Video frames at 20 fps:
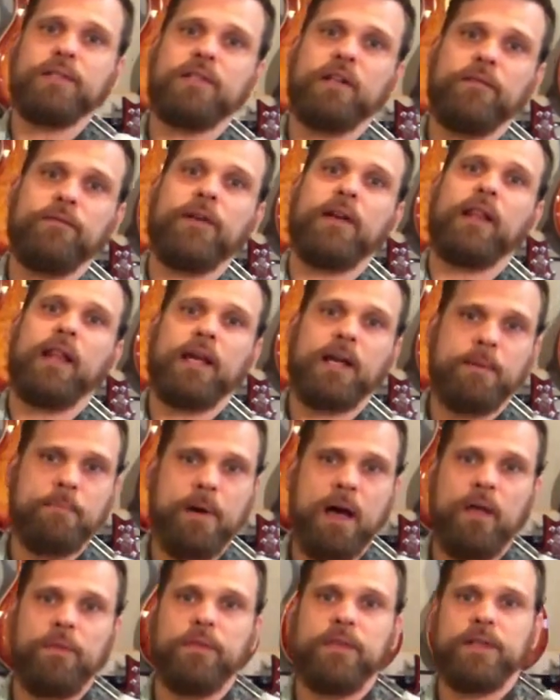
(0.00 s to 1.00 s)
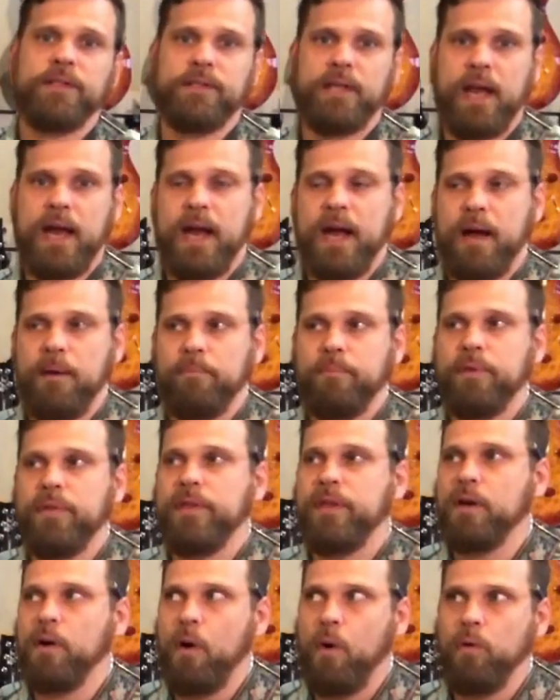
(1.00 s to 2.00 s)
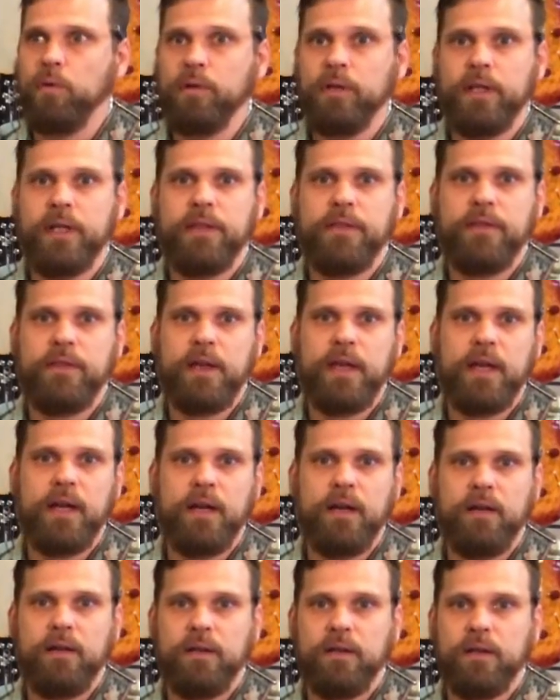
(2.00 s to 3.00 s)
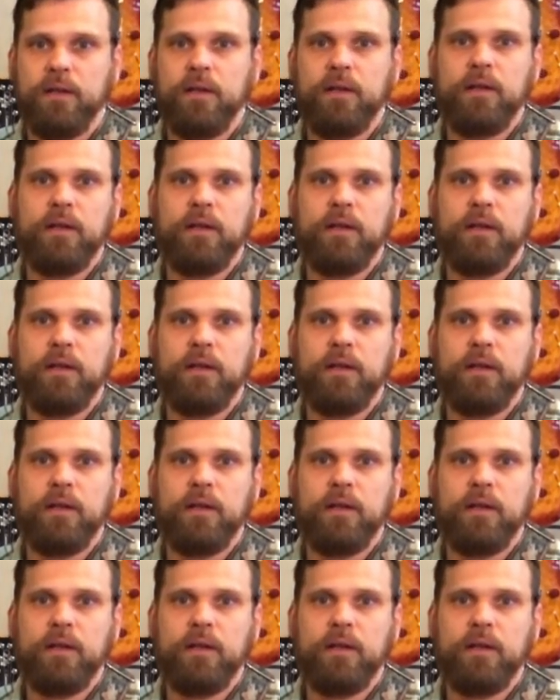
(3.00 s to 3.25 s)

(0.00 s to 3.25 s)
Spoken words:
stuff I like about this amp. The only thing,